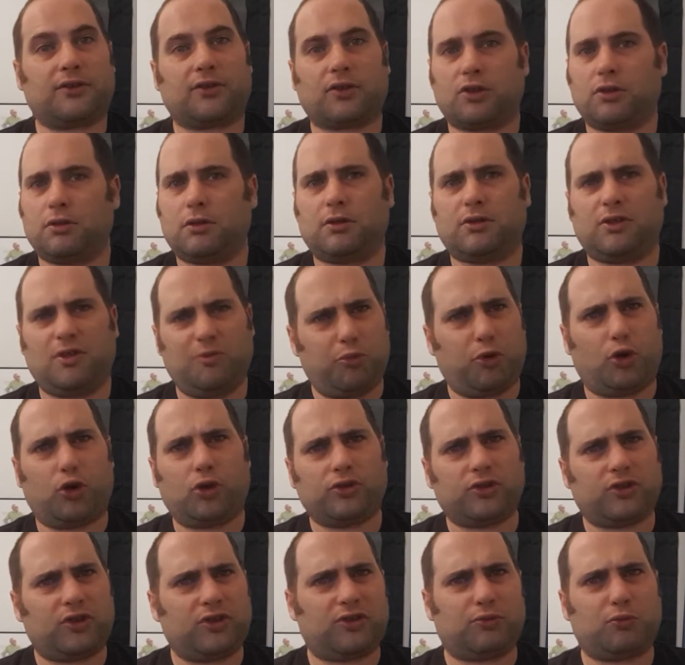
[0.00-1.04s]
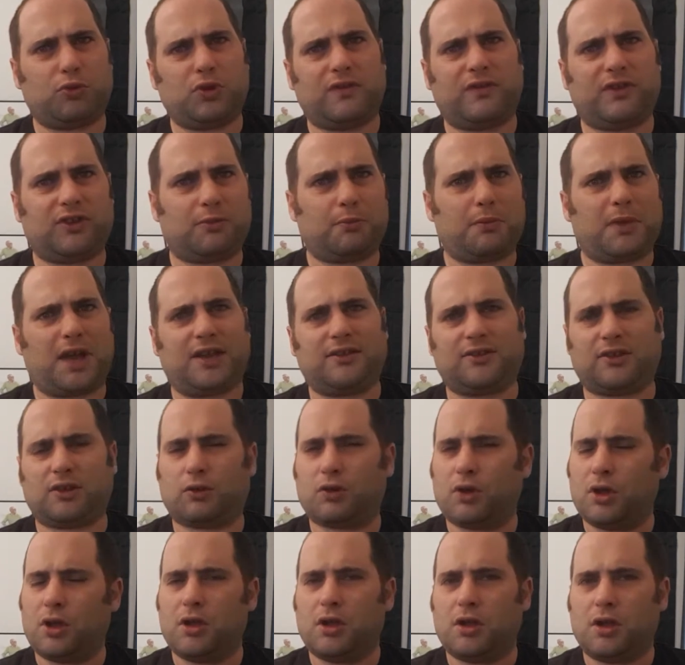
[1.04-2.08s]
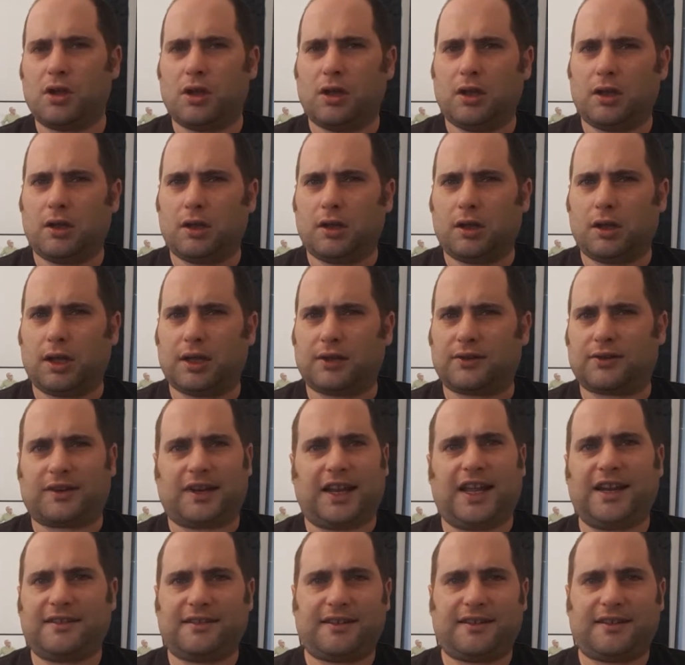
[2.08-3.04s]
So the balls of this movie is amazing. It's let